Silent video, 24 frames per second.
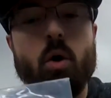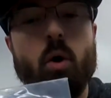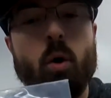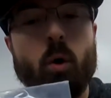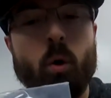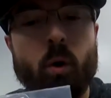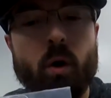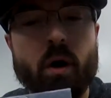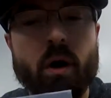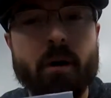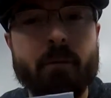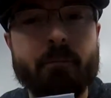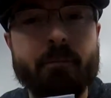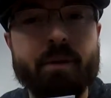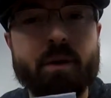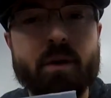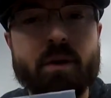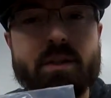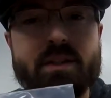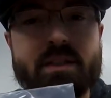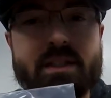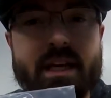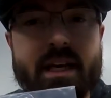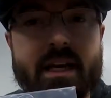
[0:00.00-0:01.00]
or
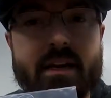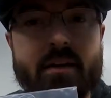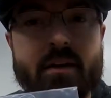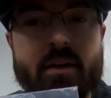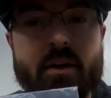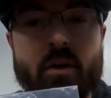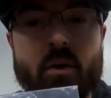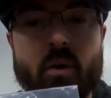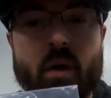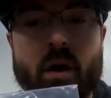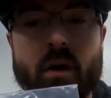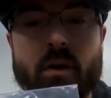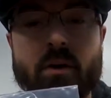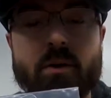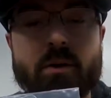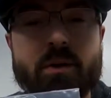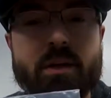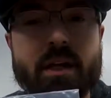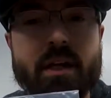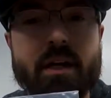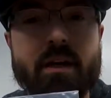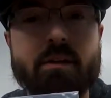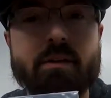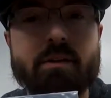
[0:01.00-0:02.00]
you can scan the QR
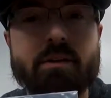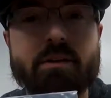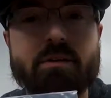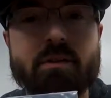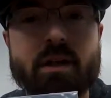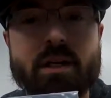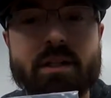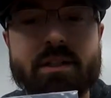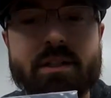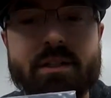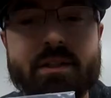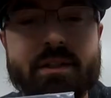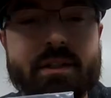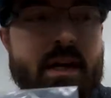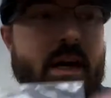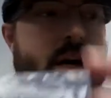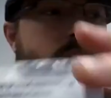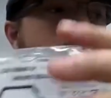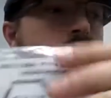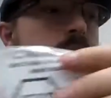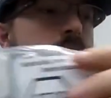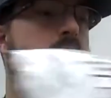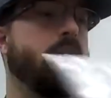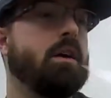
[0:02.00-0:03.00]
code to get your instructions
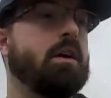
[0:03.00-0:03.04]
there.